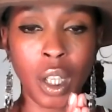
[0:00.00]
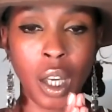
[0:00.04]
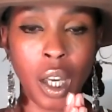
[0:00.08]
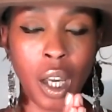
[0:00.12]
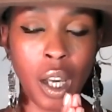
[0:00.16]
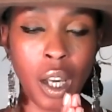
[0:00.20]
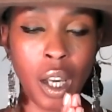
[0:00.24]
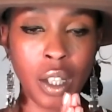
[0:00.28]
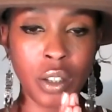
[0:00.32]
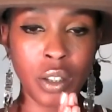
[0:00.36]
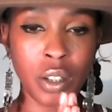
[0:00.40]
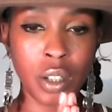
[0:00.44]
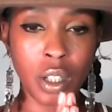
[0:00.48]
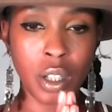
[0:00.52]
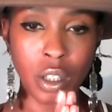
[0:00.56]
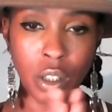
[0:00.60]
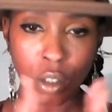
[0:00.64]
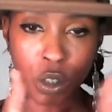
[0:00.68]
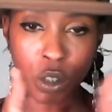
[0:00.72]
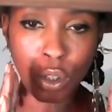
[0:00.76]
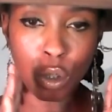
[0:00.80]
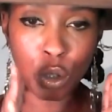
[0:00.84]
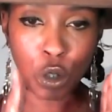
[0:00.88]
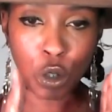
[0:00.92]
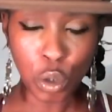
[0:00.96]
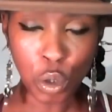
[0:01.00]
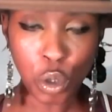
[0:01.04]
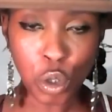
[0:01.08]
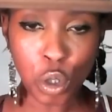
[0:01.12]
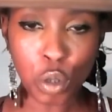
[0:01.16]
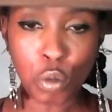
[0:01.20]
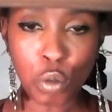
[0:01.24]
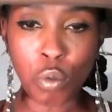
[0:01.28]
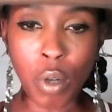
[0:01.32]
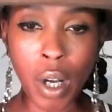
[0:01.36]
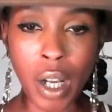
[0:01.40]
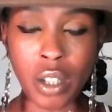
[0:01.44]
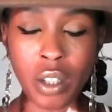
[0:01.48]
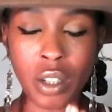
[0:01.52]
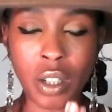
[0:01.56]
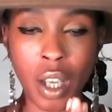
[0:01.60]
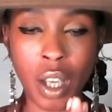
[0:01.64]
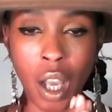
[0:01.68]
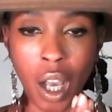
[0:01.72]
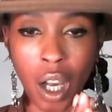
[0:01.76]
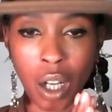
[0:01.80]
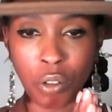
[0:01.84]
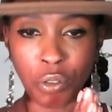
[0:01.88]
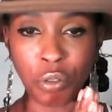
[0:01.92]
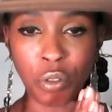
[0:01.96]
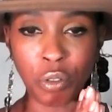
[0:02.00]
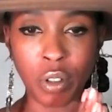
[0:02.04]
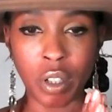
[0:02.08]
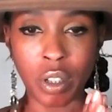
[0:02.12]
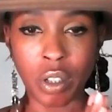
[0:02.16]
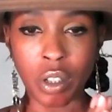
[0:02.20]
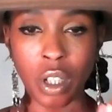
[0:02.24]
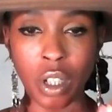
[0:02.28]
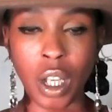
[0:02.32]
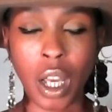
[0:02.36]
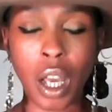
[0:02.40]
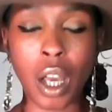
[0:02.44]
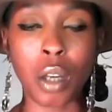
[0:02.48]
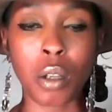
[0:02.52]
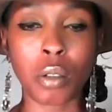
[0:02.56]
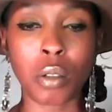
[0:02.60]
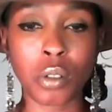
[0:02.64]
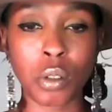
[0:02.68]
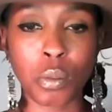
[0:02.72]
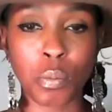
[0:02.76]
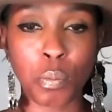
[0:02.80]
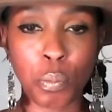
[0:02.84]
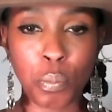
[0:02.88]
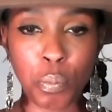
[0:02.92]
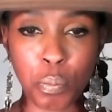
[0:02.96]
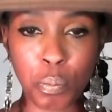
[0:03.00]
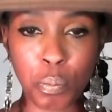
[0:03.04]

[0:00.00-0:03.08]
And, you know, you should write to Alfred at